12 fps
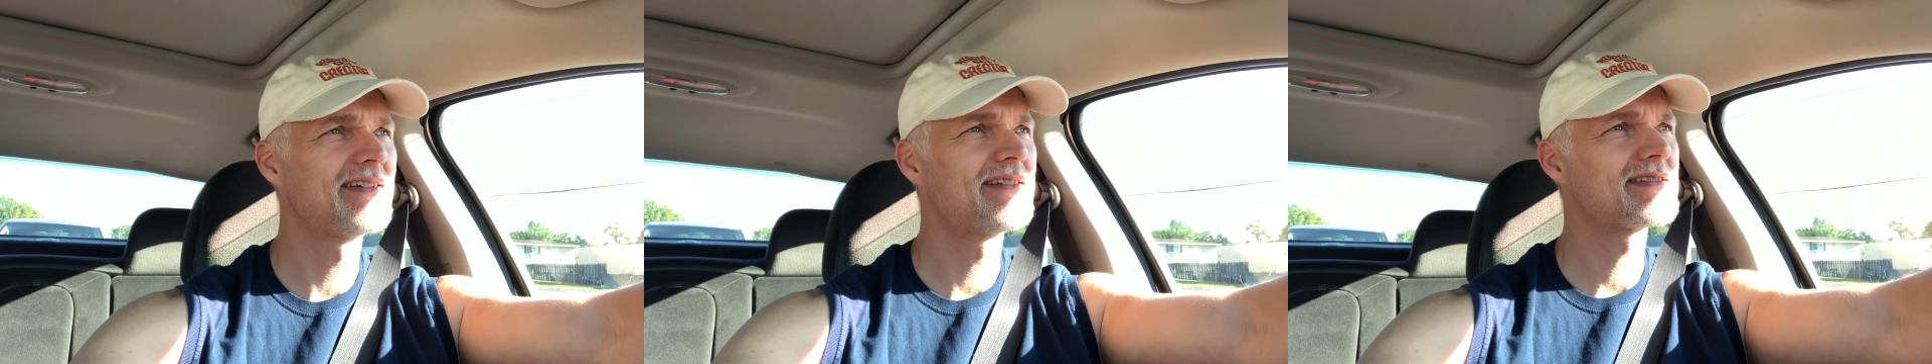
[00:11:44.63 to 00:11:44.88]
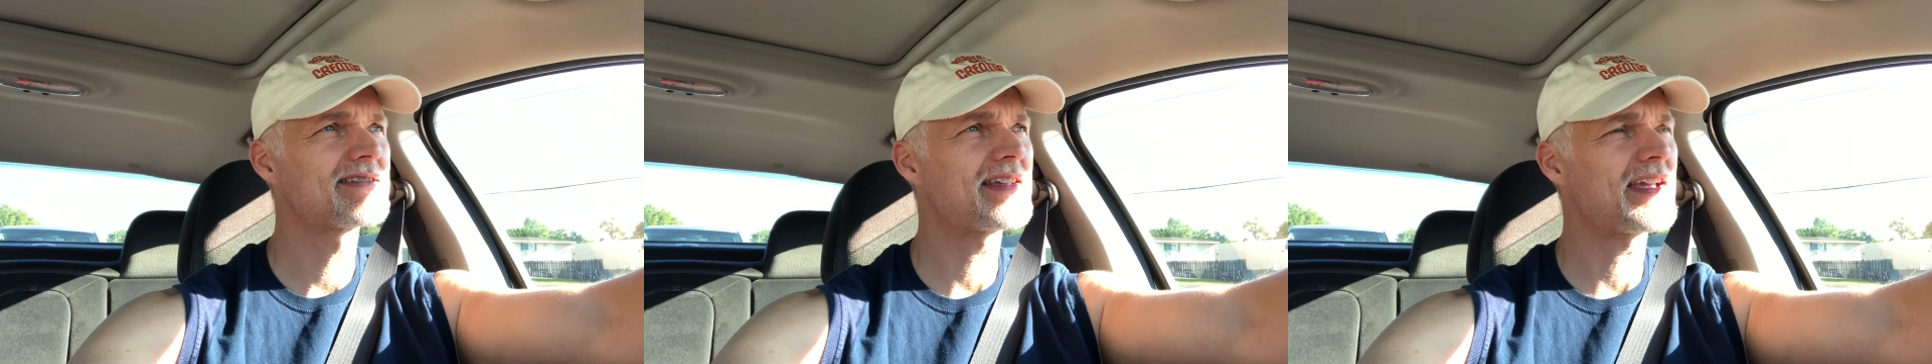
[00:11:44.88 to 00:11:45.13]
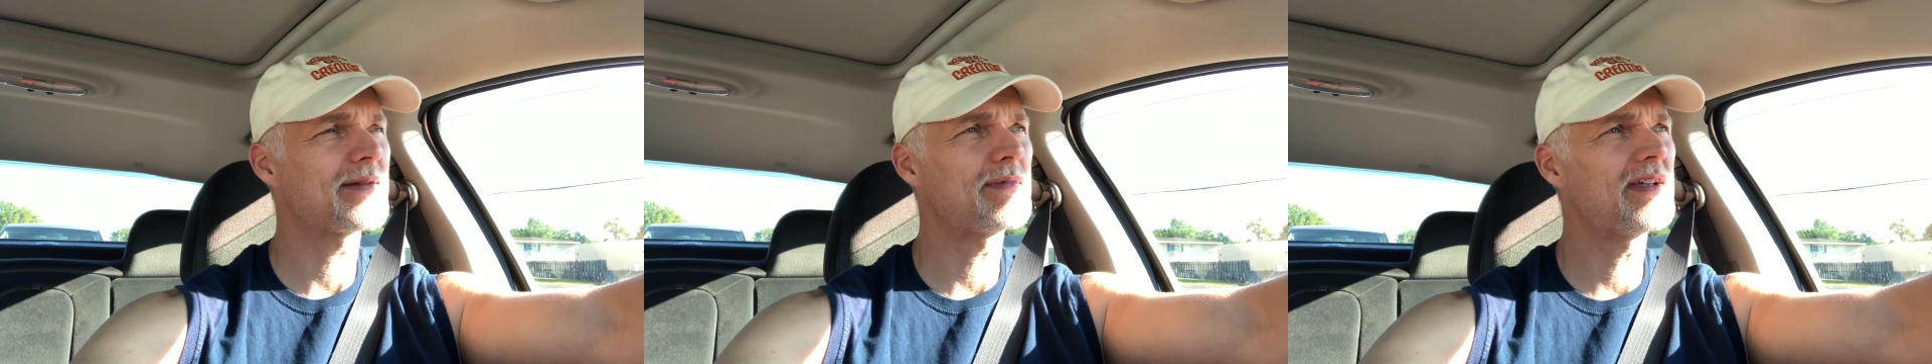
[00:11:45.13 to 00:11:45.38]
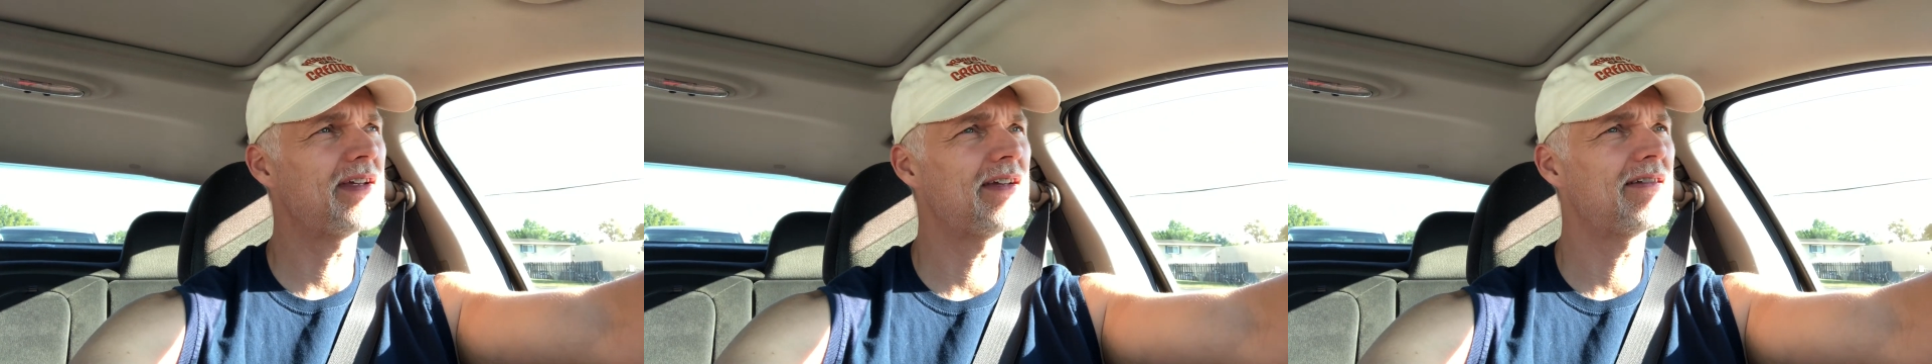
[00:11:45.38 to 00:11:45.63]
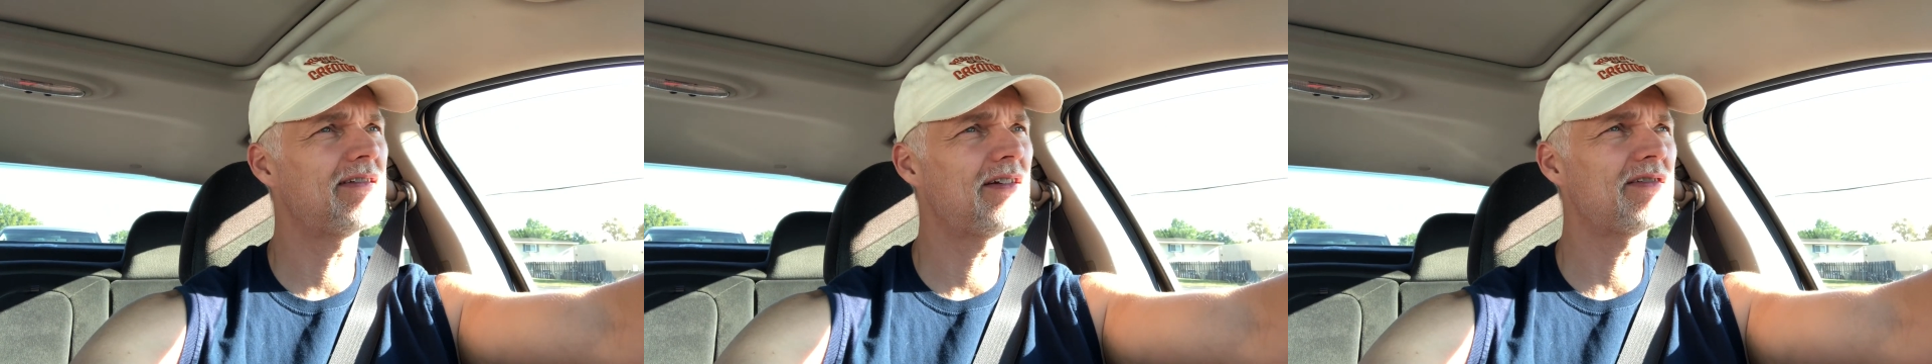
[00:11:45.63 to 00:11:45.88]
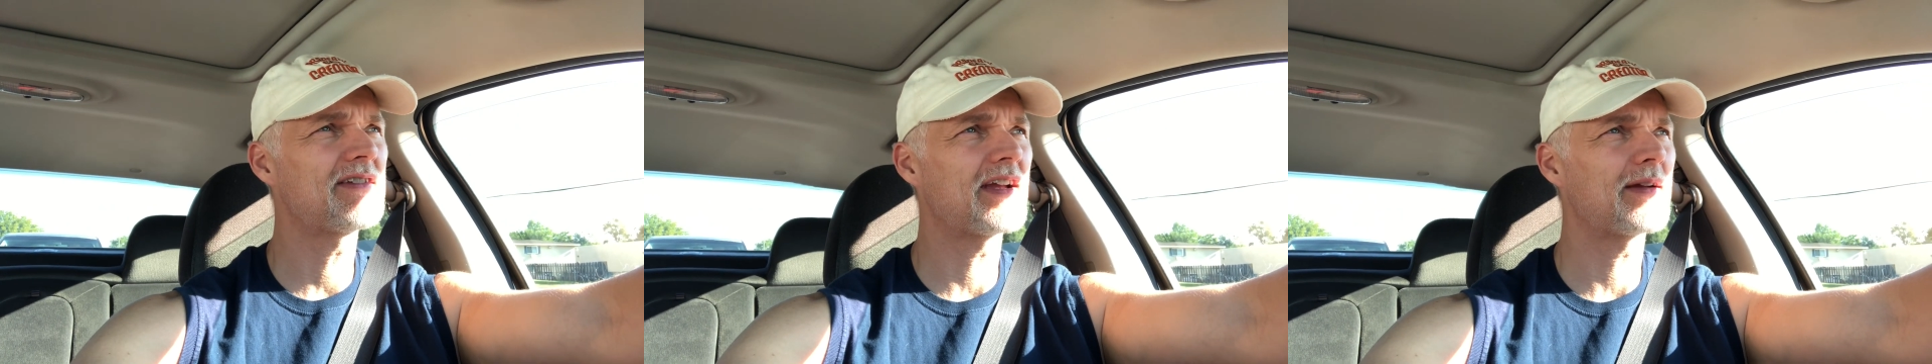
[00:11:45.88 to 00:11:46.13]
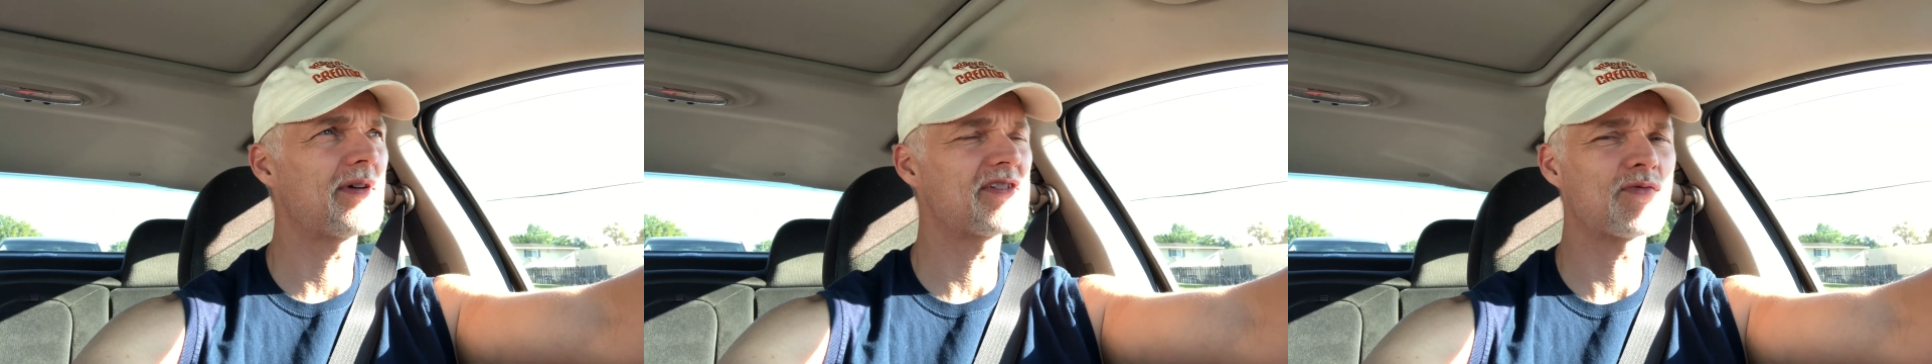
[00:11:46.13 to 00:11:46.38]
It's taking me, it'll take about